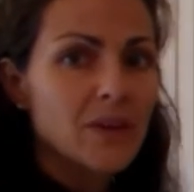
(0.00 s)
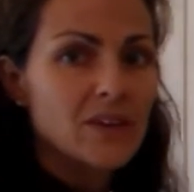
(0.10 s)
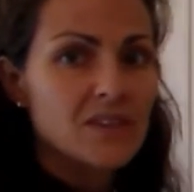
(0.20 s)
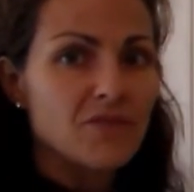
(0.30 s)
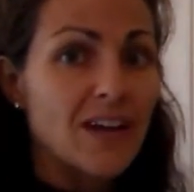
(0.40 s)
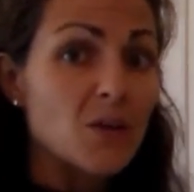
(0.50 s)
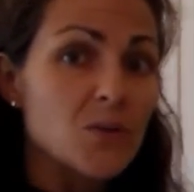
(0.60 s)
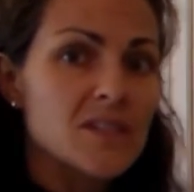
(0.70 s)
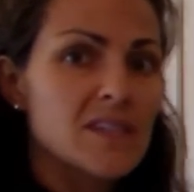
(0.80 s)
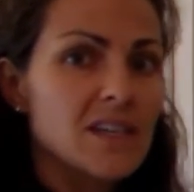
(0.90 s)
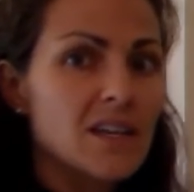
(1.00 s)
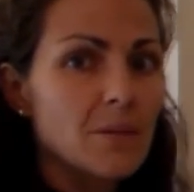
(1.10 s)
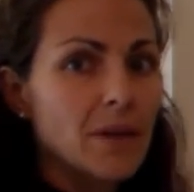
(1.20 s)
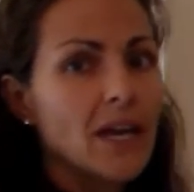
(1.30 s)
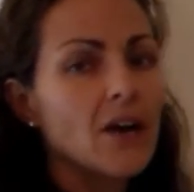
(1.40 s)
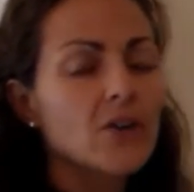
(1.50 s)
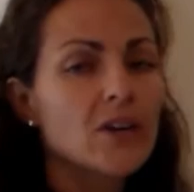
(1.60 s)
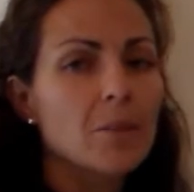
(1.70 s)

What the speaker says: because if I don't see it on my counter,